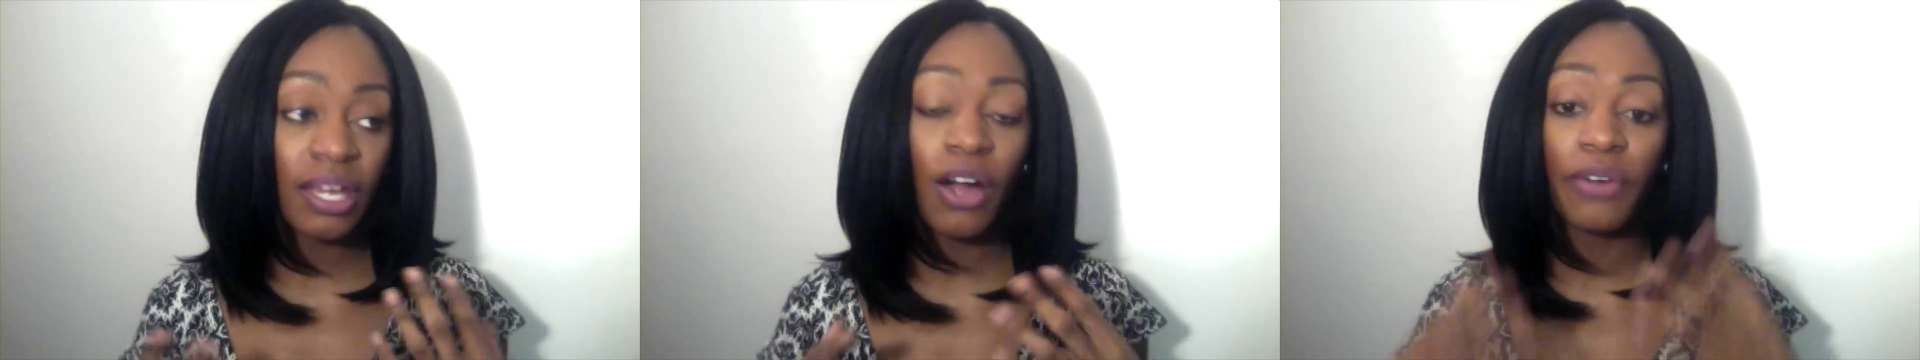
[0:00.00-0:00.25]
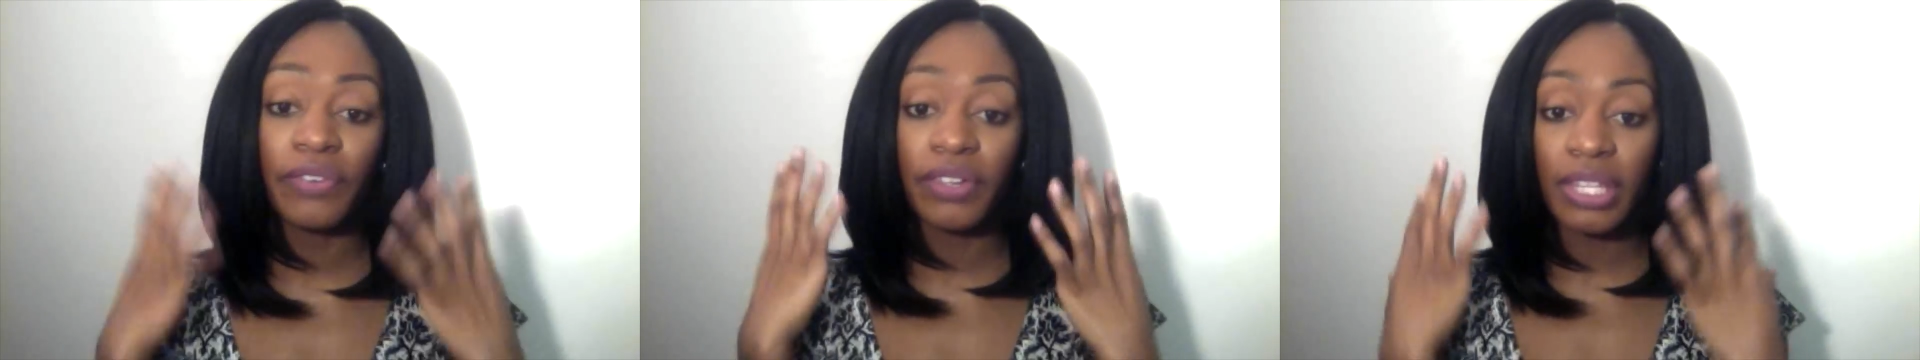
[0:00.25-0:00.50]

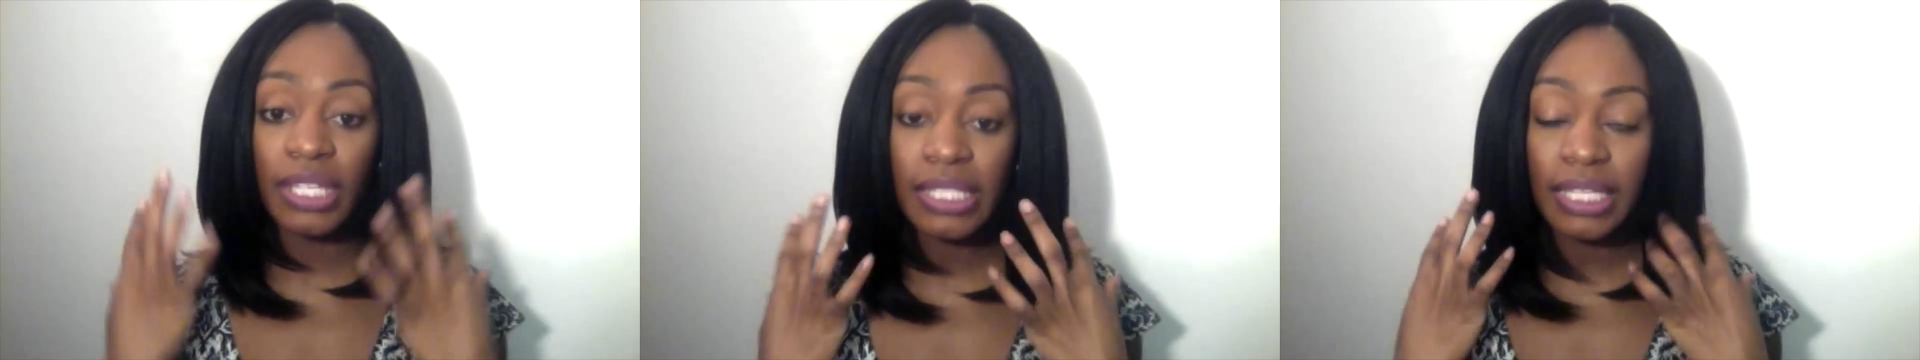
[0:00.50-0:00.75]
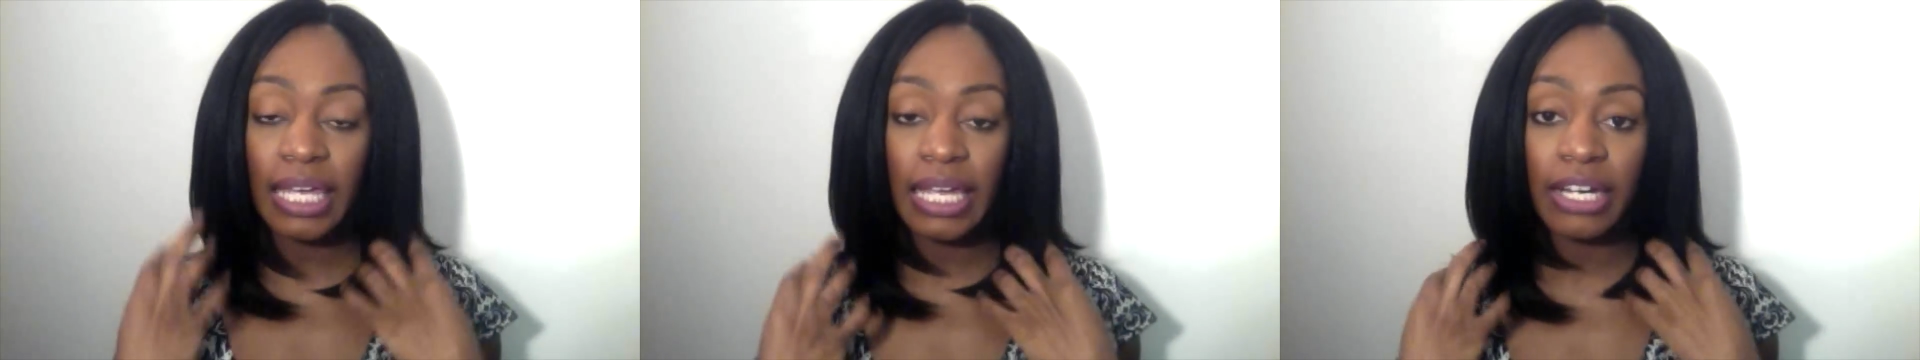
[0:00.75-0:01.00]
over
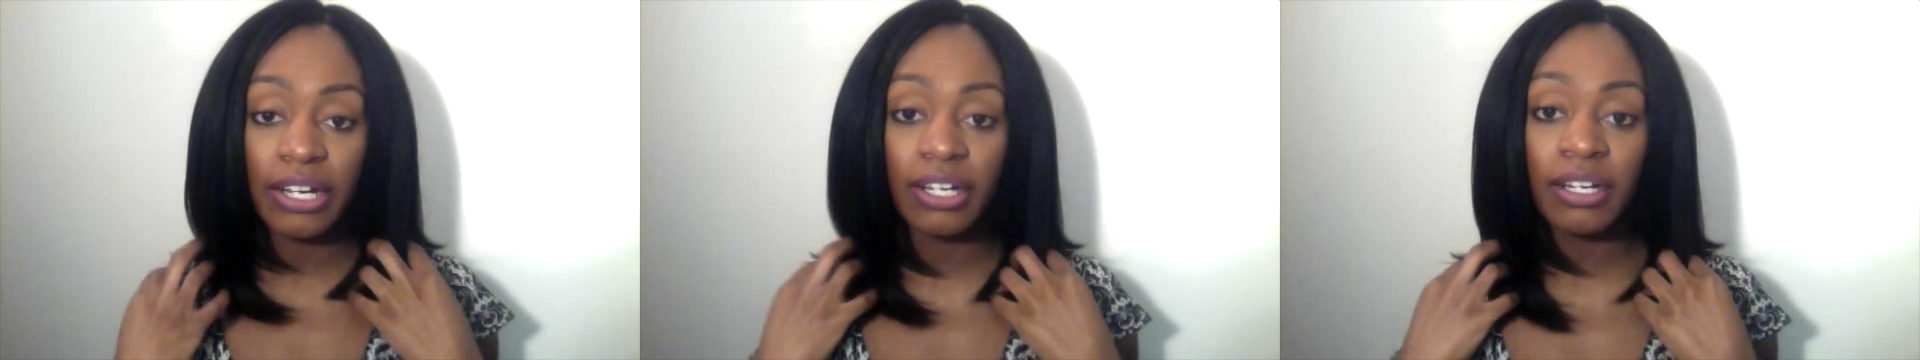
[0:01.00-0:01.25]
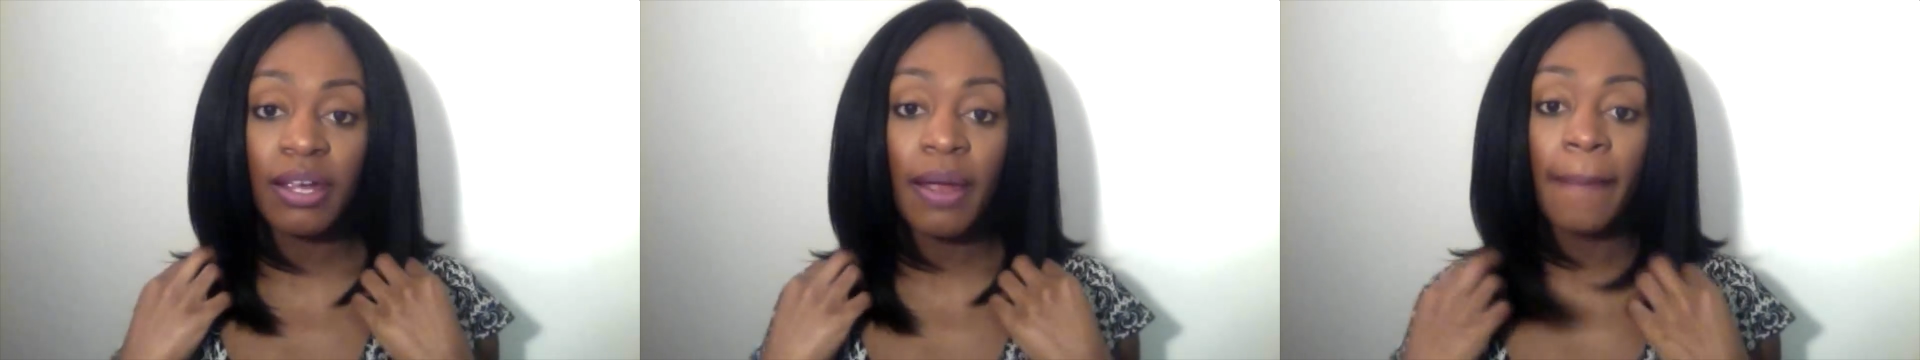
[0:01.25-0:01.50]
this
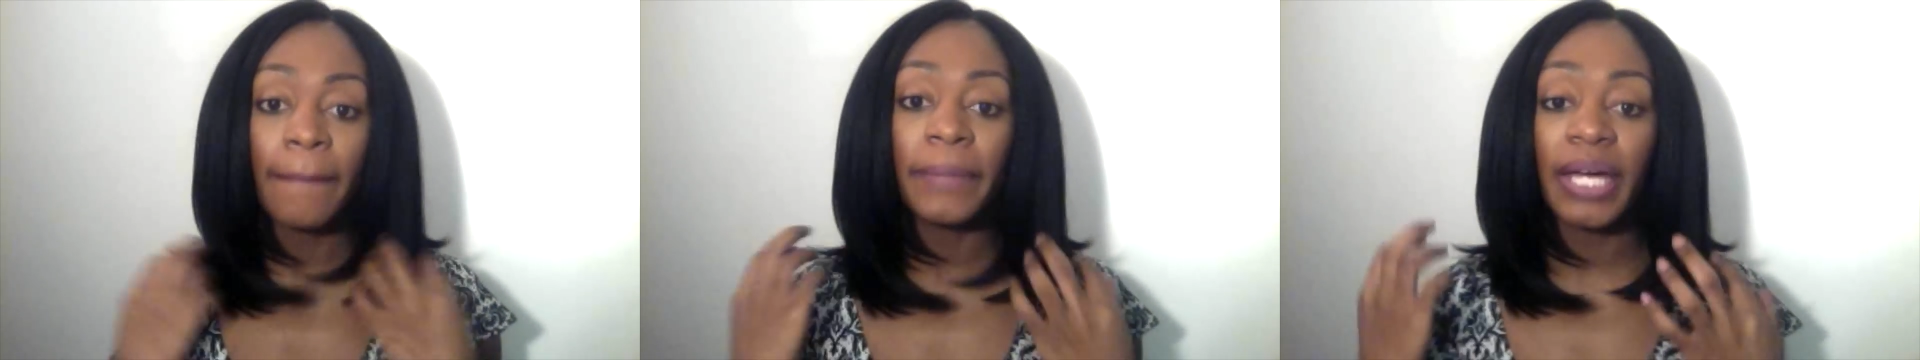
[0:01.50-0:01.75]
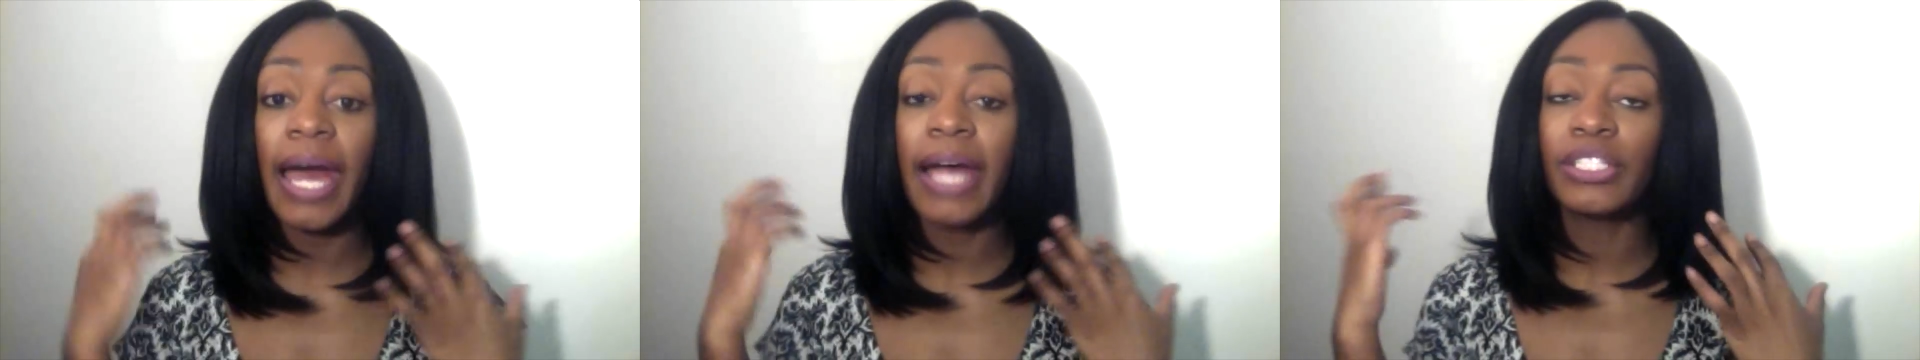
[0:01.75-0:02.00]
hair,
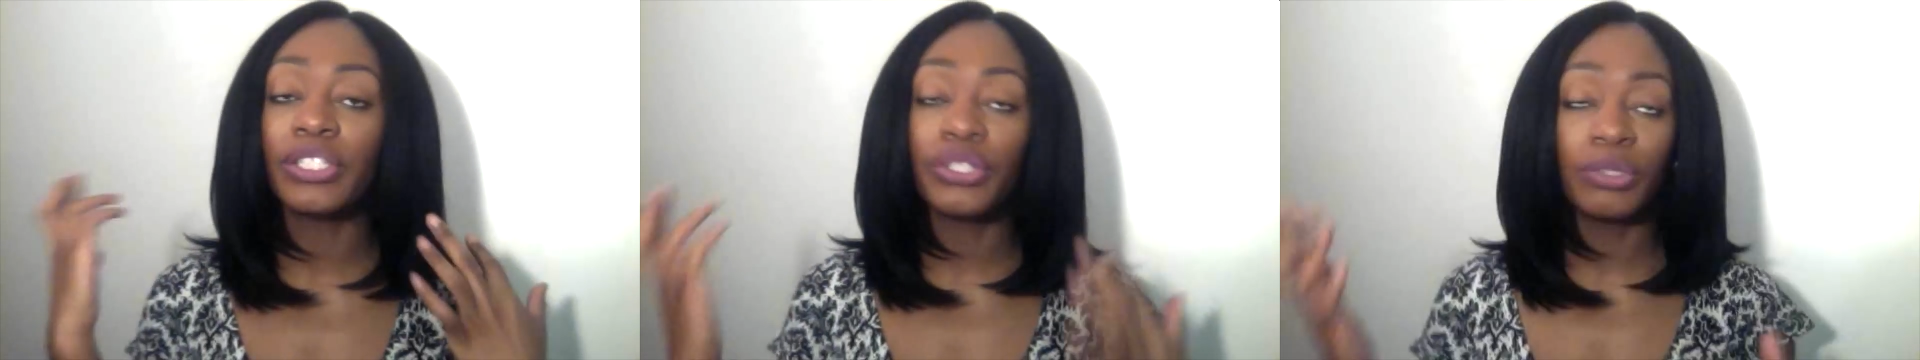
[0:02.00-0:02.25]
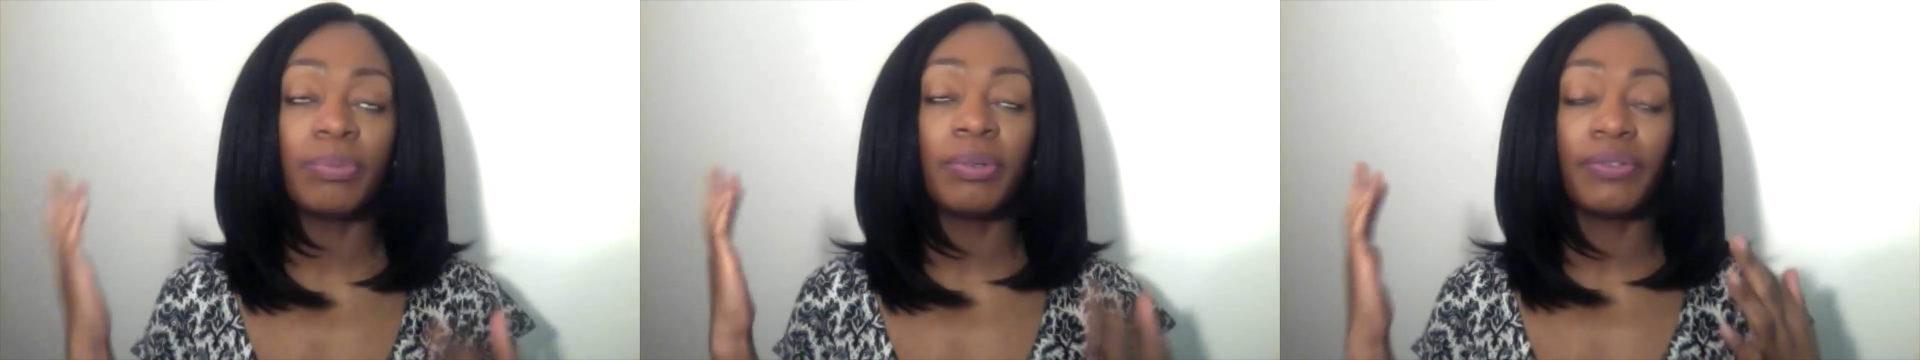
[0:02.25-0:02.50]
but I
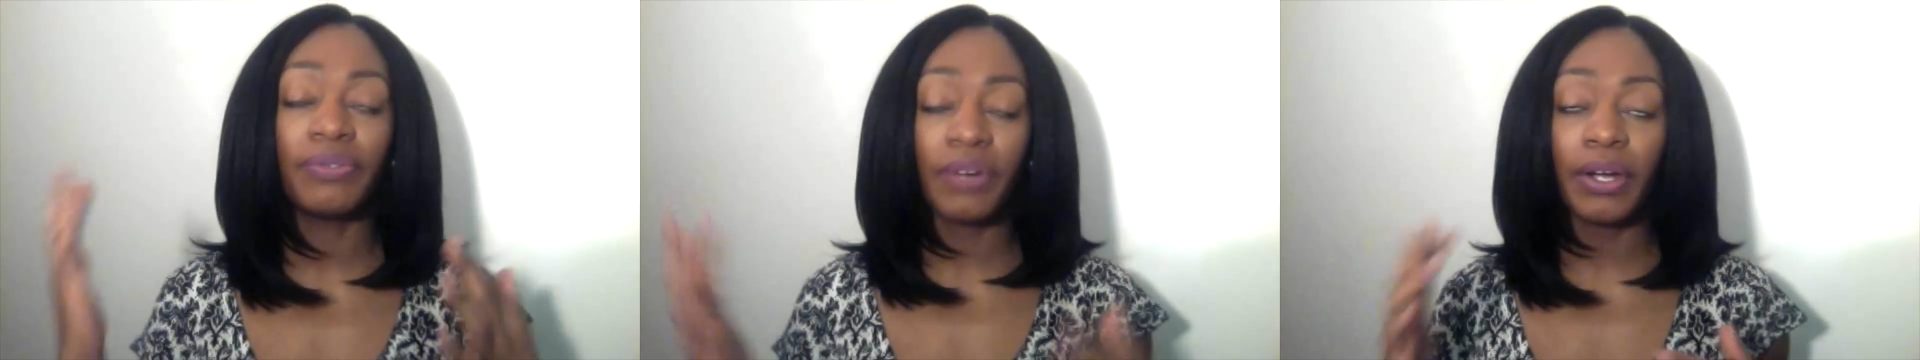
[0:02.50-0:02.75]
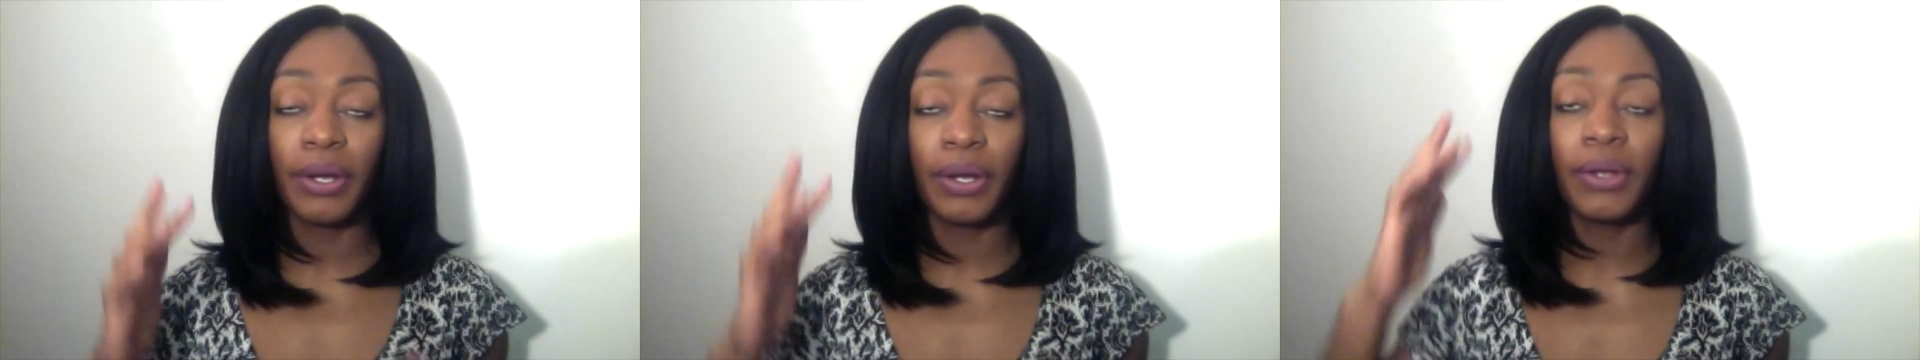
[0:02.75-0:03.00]
do
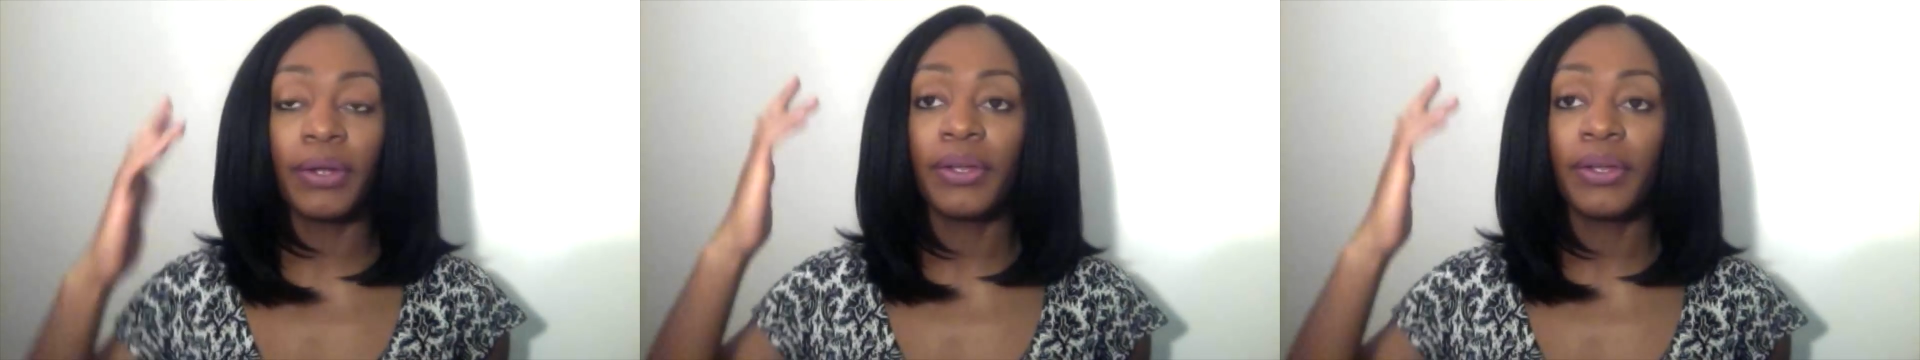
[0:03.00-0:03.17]
prefer